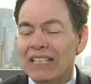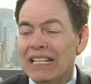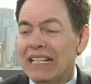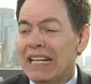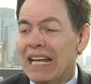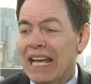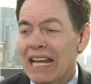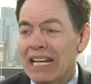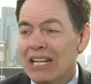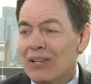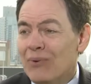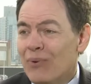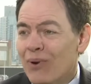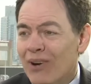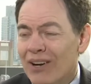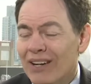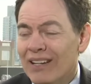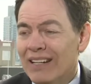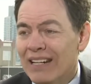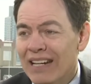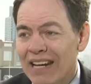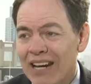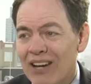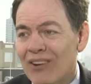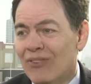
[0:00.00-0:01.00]
to get anywhere
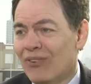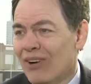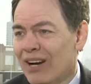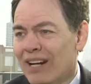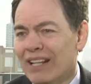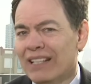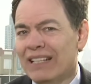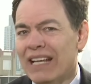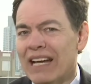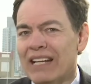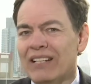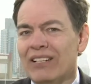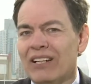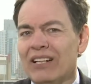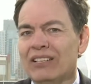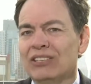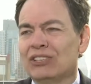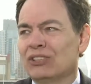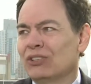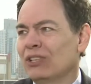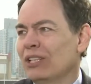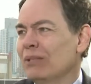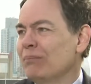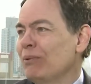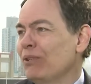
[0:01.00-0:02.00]
near running that
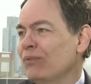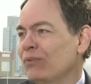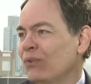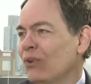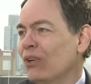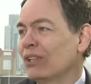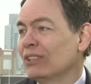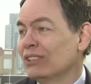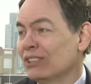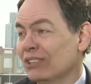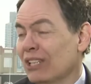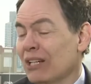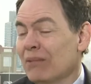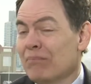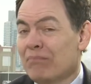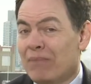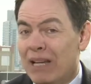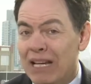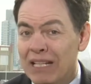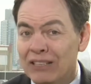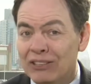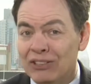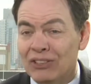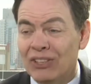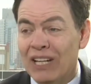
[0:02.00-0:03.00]
country before some
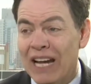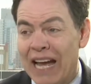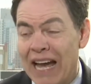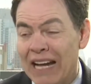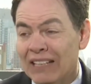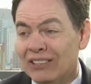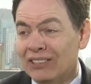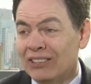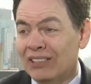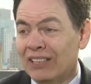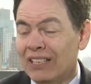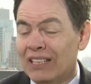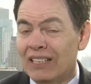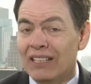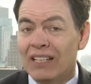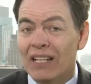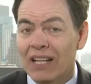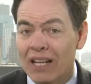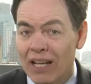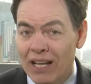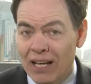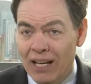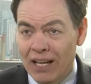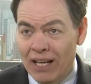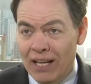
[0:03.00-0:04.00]
major accident
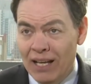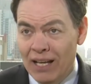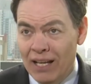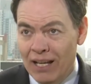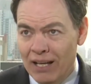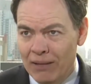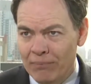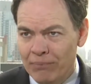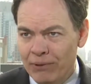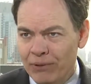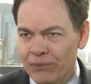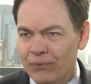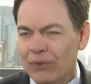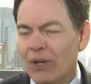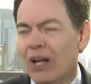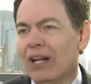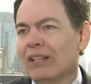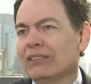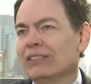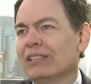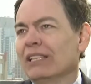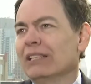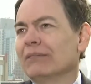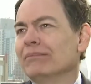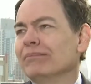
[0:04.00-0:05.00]

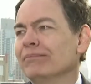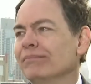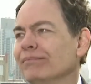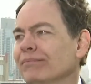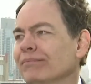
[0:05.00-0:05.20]
befalls him.